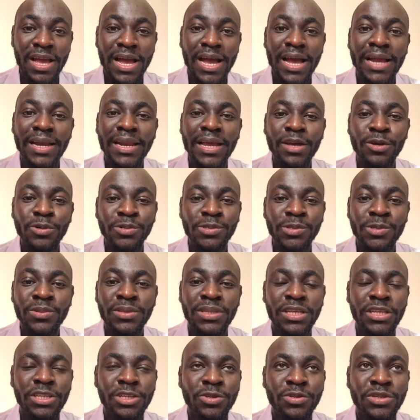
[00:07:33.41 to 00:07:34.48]
And I also
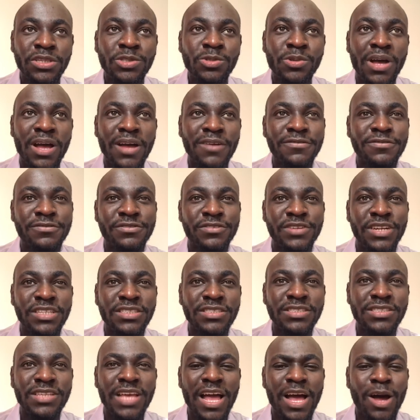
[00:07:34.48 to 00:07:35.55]
think you need to have
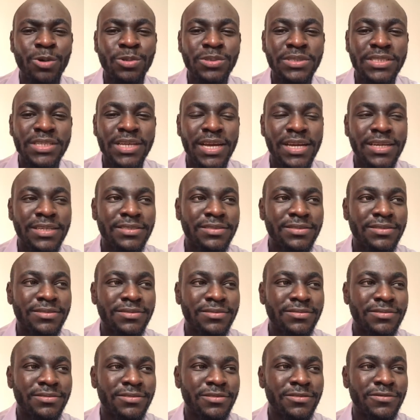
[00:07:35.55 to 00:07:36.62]
friends outside
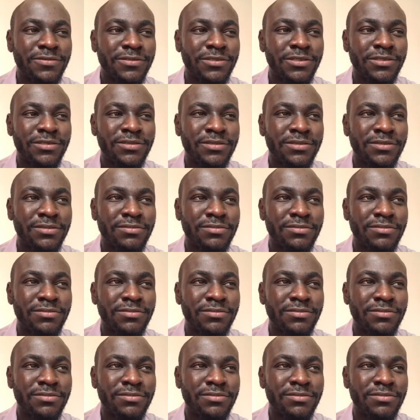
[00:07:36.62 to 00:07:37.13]
of your